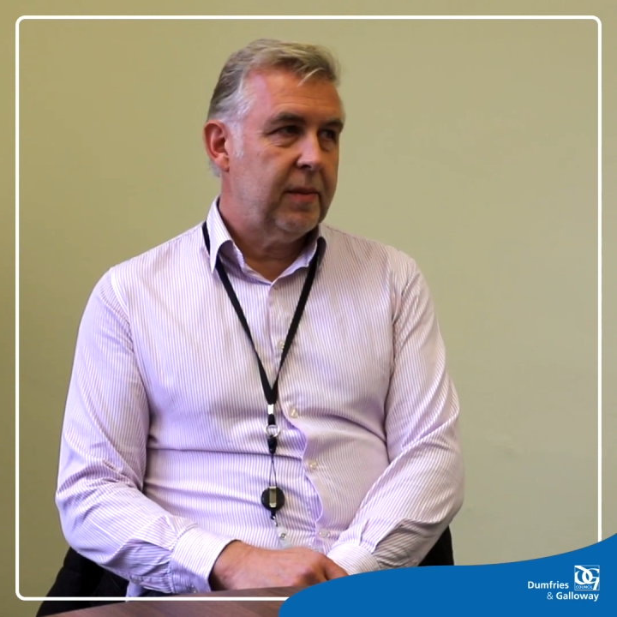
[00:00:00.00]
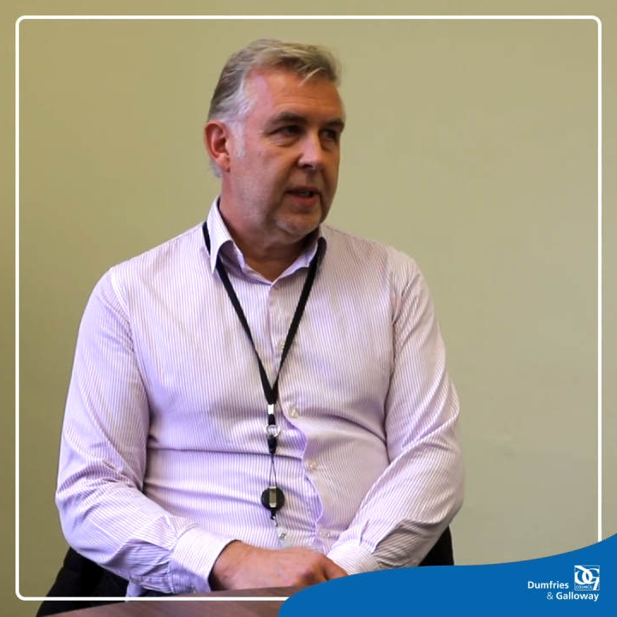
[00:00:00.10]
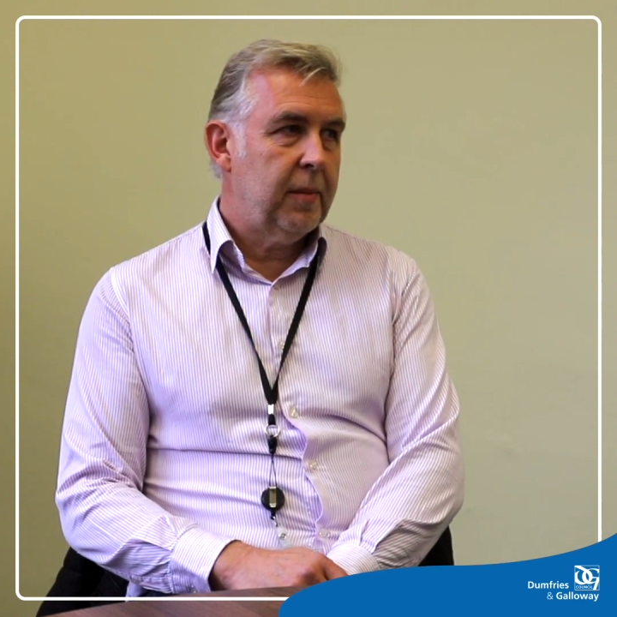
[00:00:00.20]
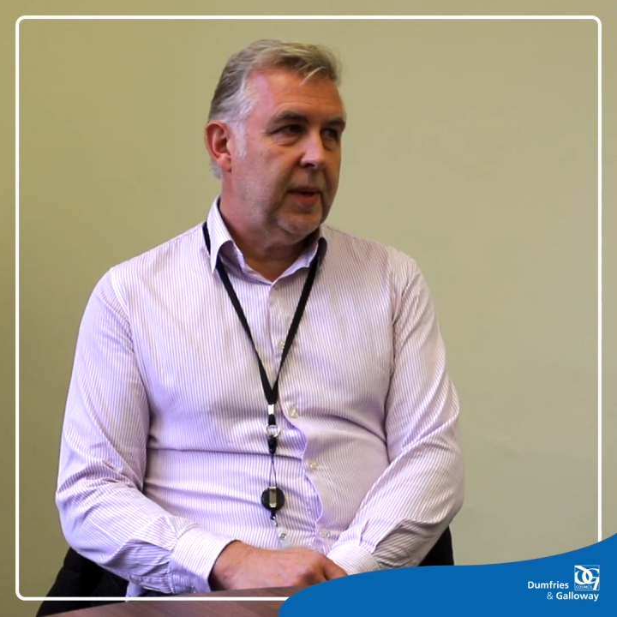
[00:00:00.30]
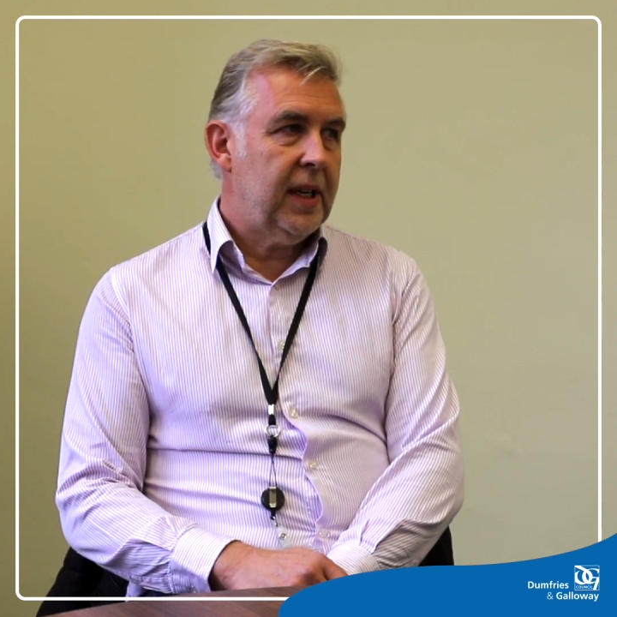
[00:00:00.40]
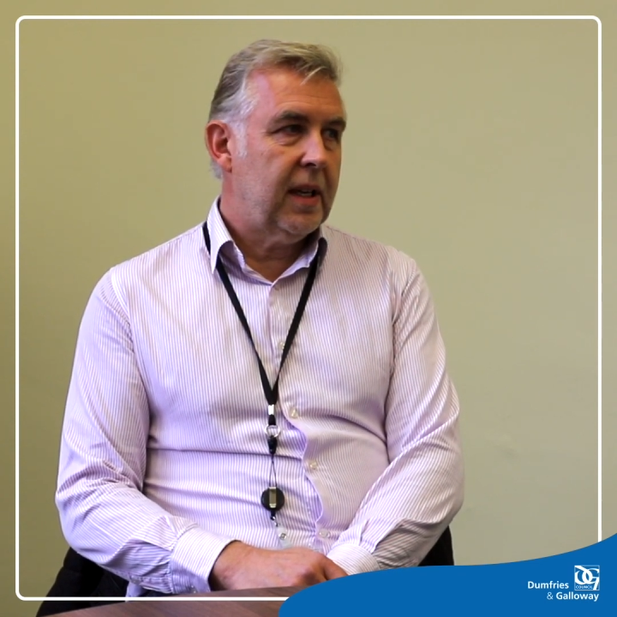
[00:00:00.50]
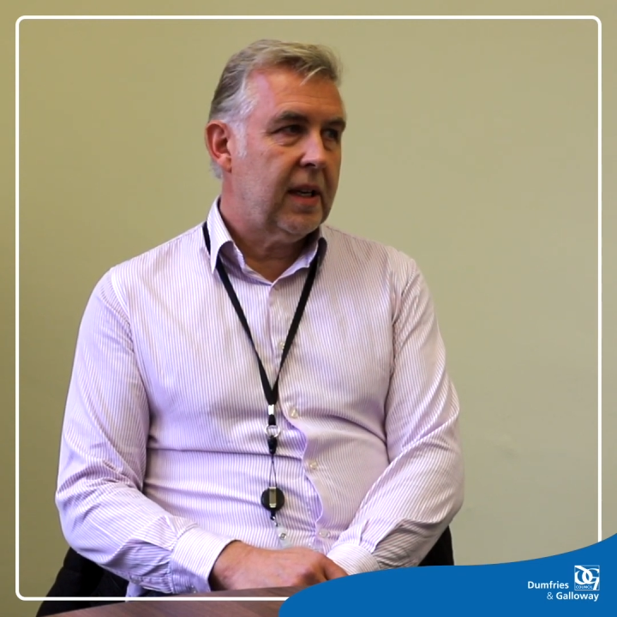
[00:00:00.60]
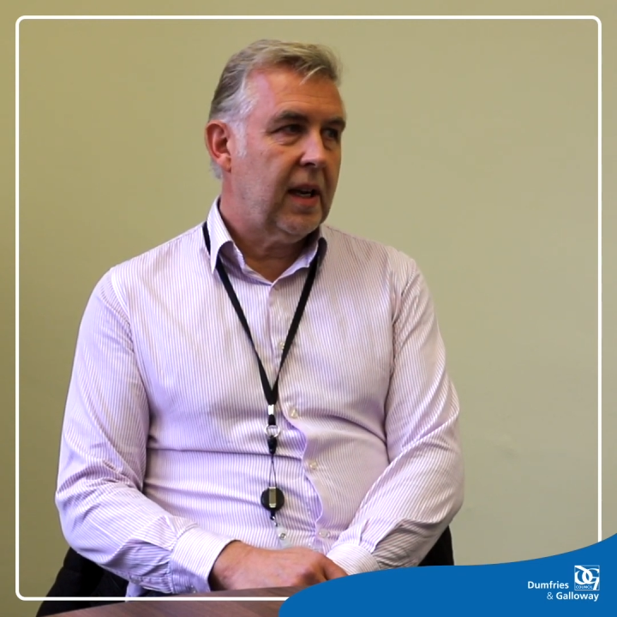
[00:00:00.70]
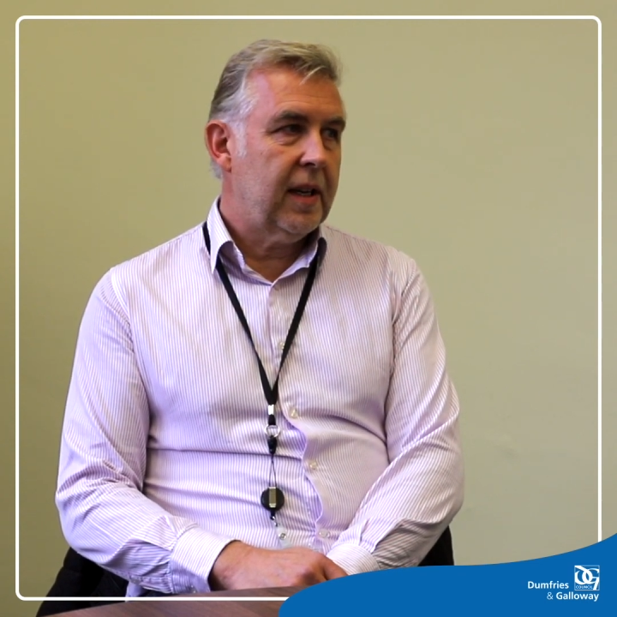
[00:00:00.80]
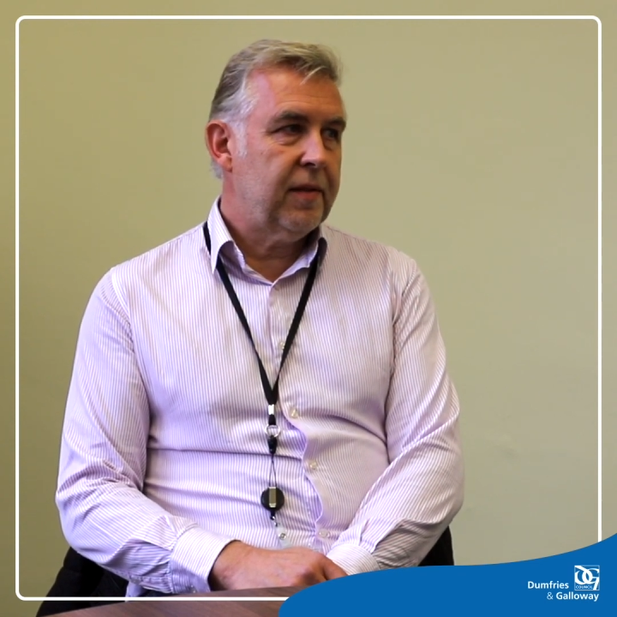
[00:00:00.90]
be the bane of
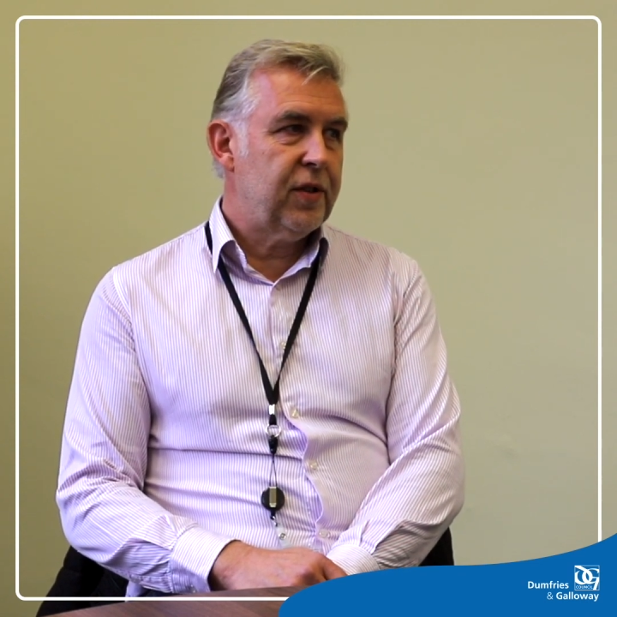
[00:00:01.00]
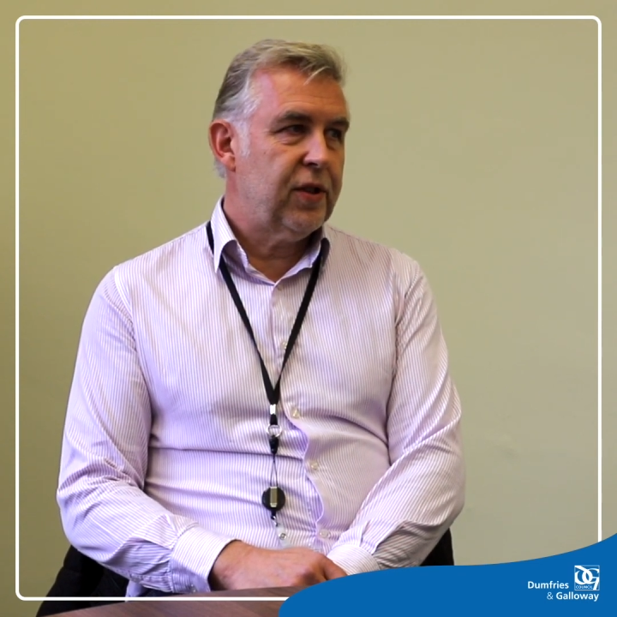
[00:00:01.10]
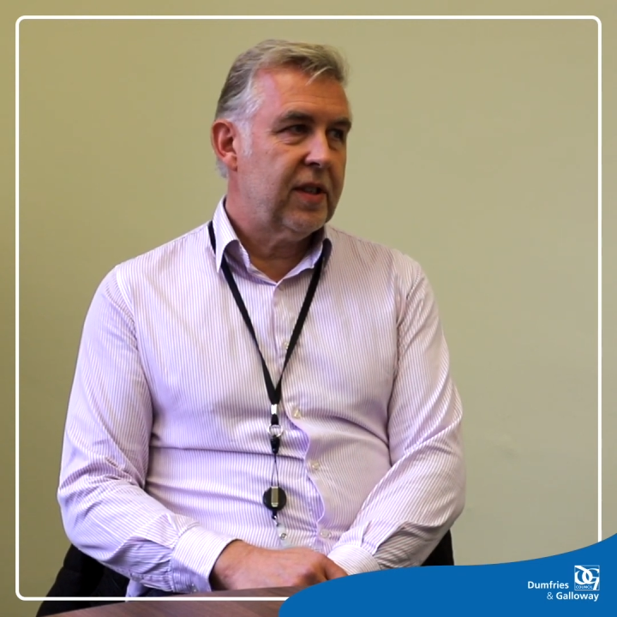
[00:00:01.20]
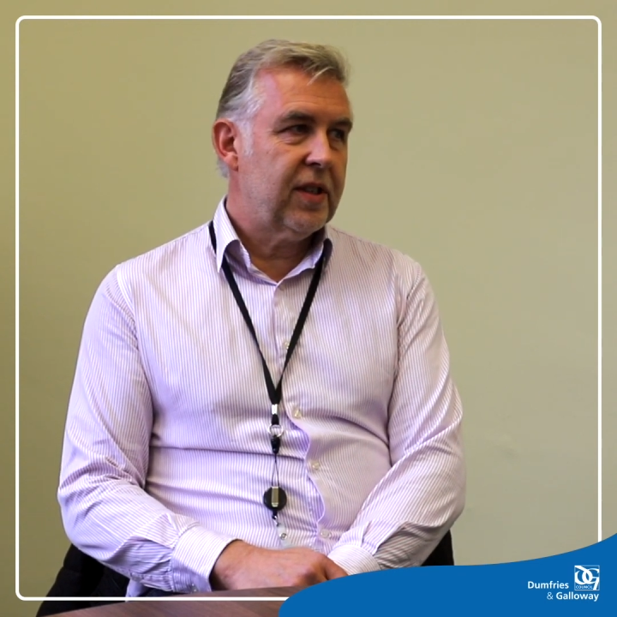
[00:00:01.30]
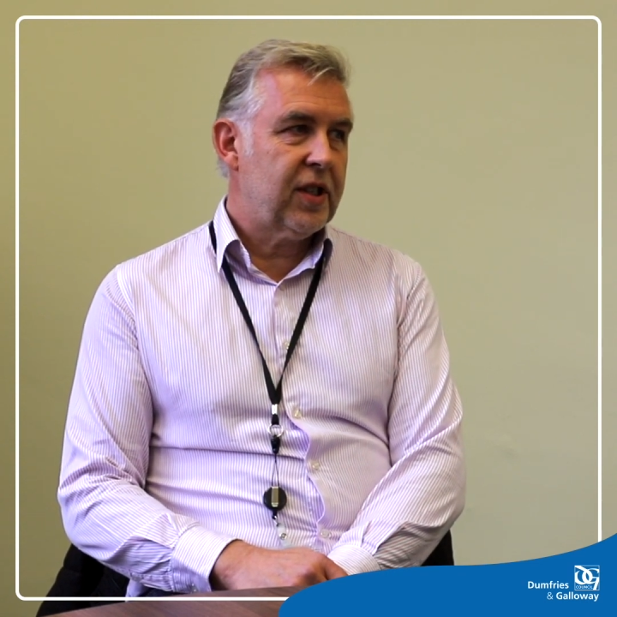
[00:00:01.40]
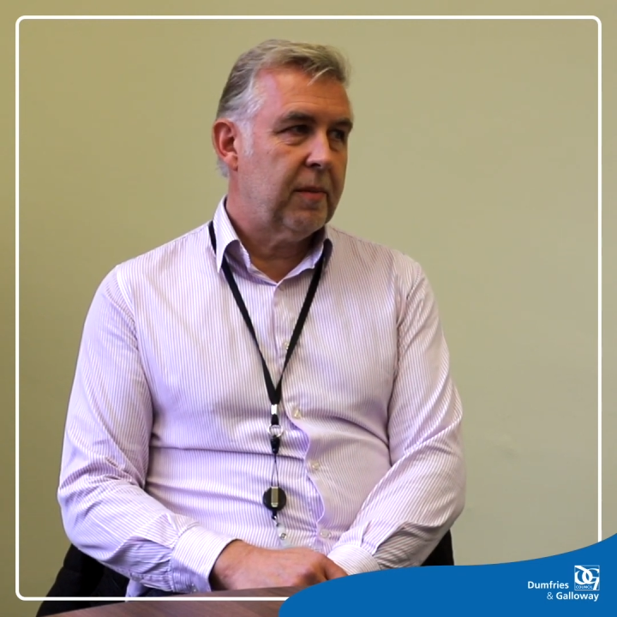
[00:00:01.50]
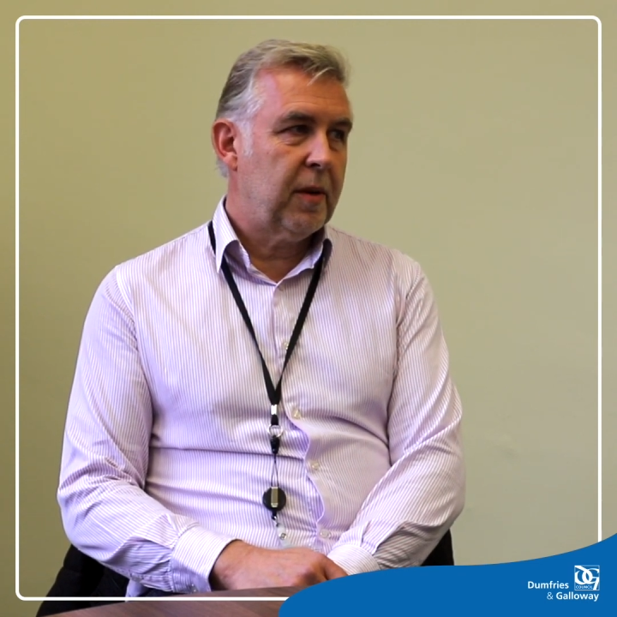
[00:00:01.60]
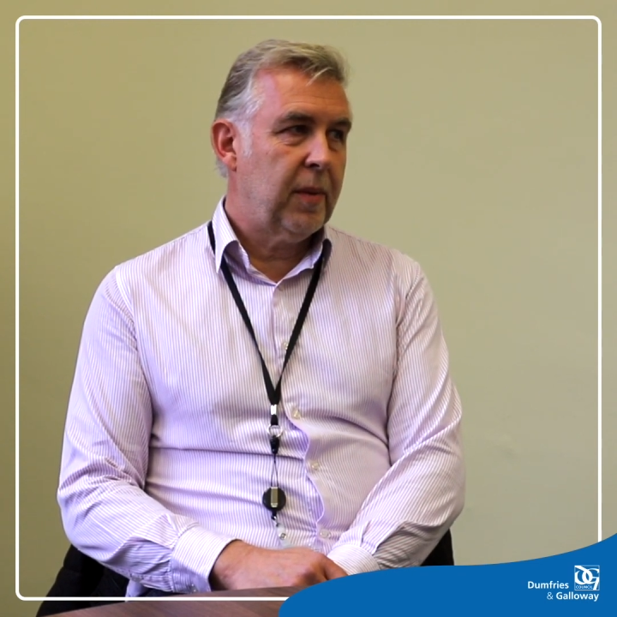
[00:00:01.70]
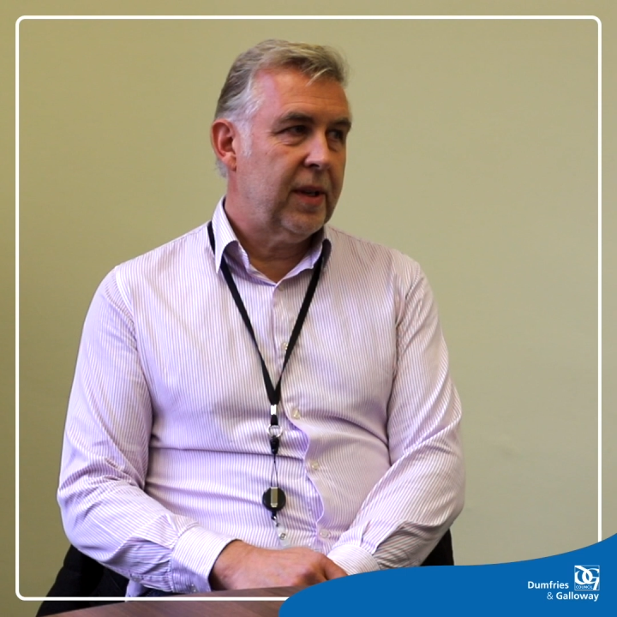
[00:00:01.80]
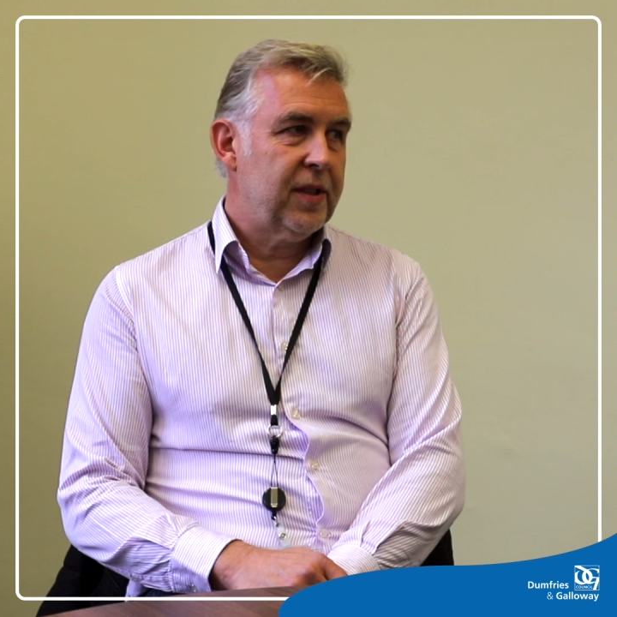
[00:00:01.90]
their life during the
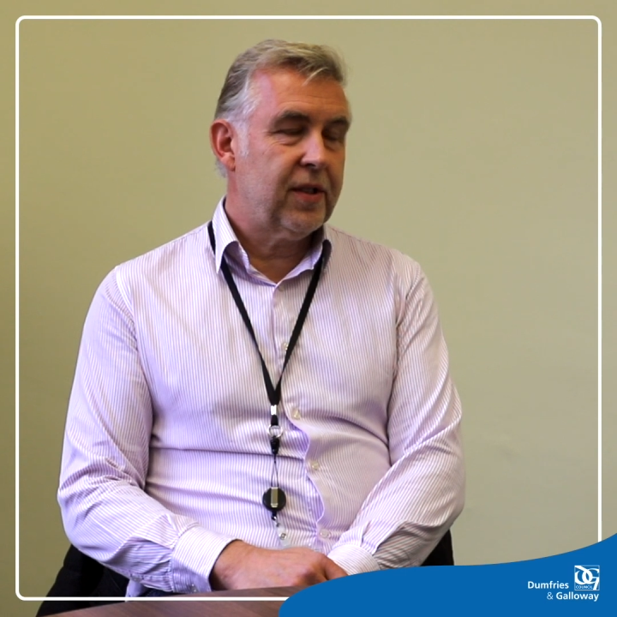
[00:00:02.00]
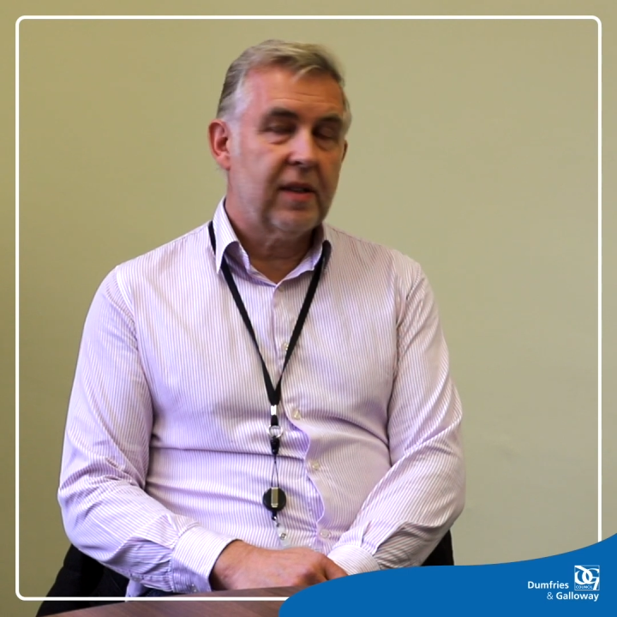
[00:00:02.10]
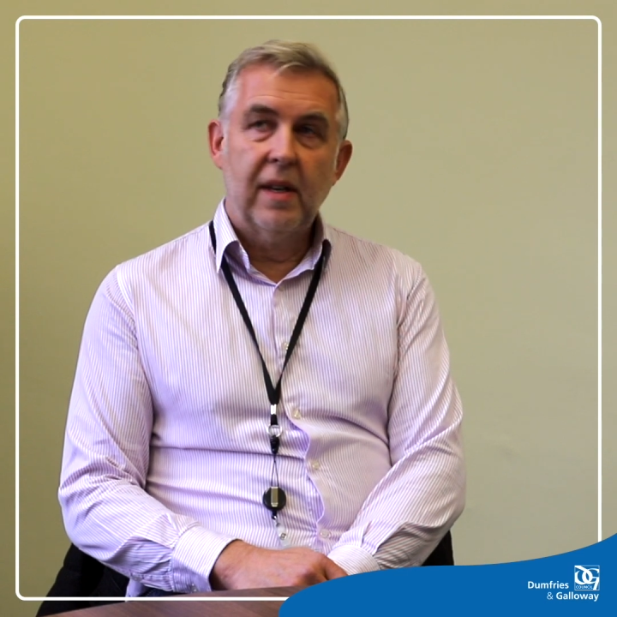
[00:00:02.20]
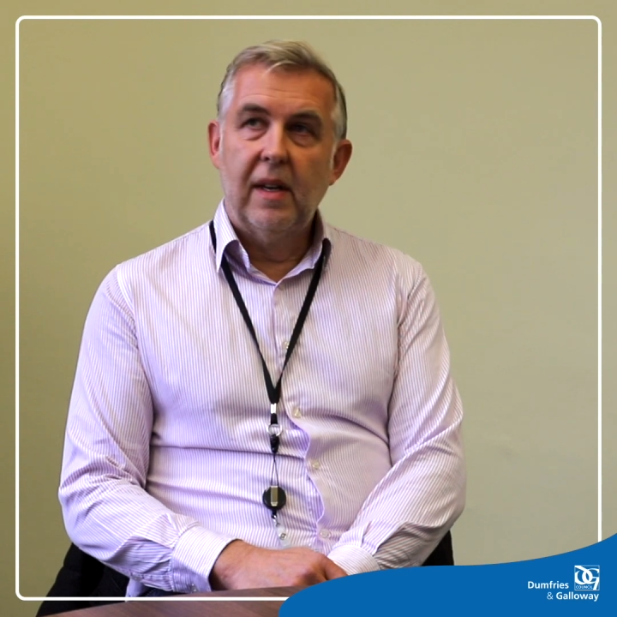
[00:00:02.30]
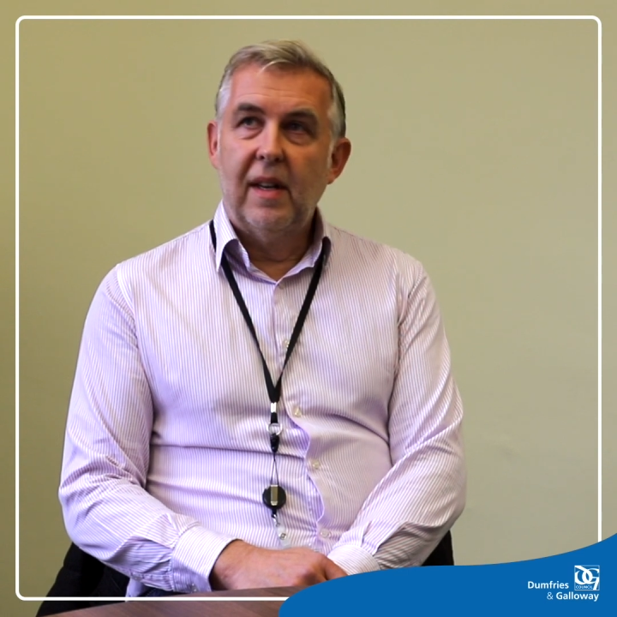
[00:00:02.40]
summer months.